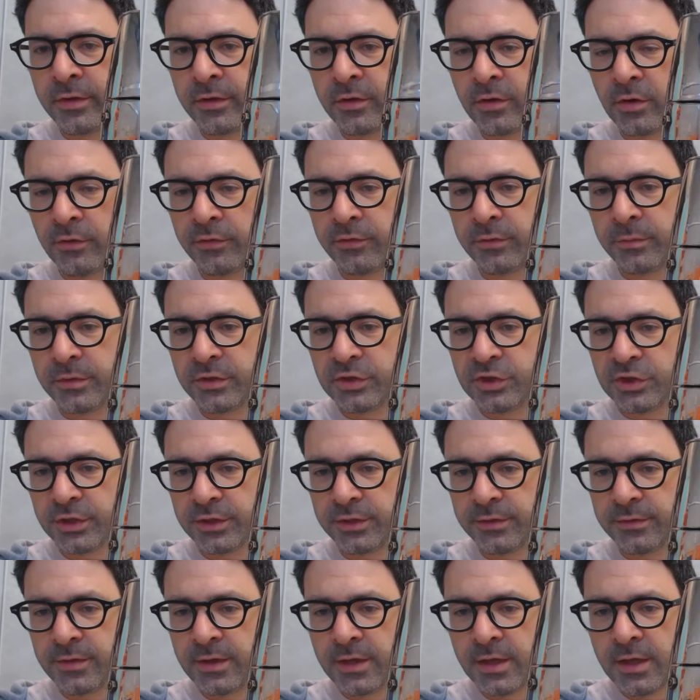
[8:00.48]
the coffee
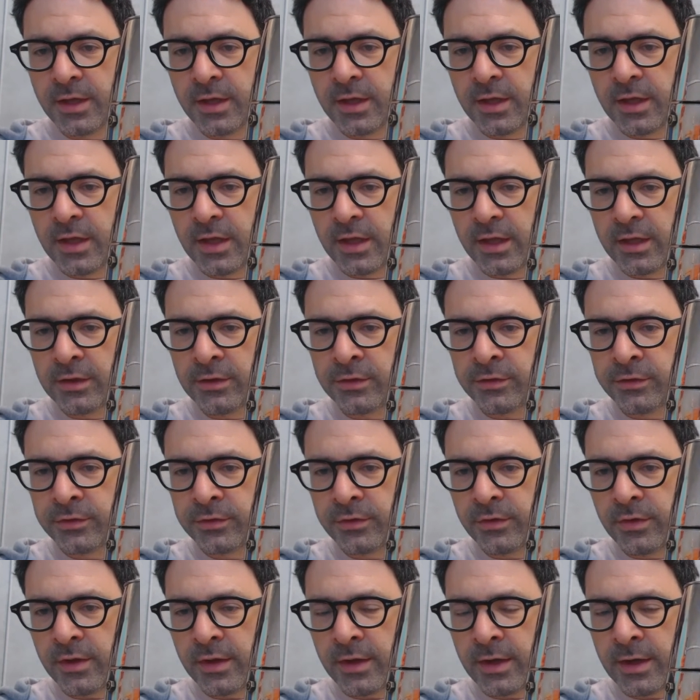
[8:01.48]
machine.
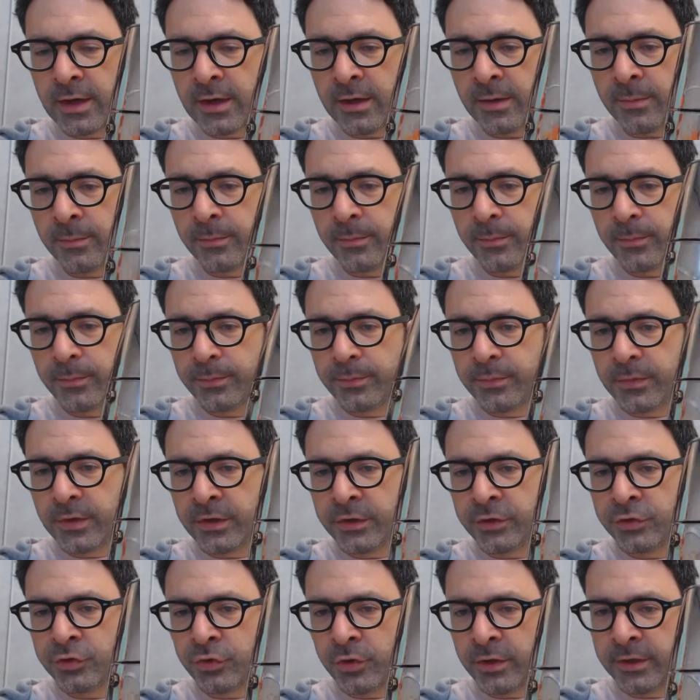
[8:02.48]

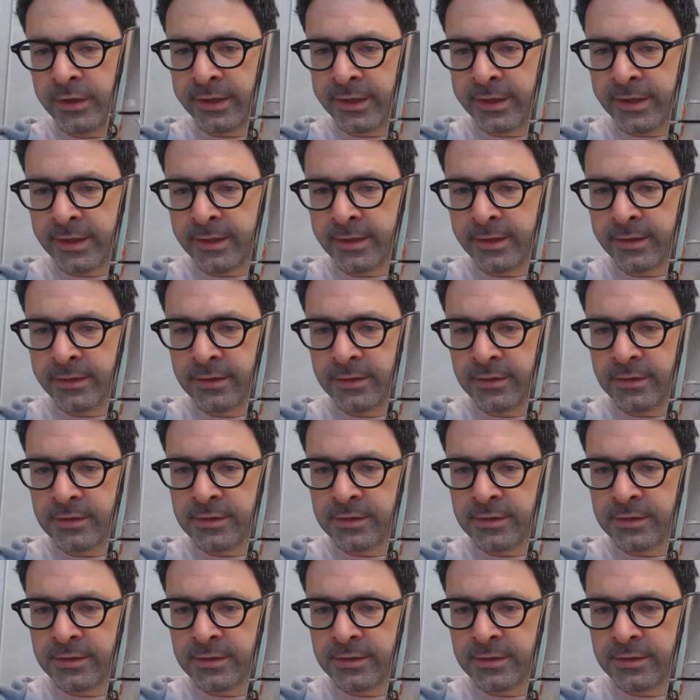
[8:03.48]
You try to get it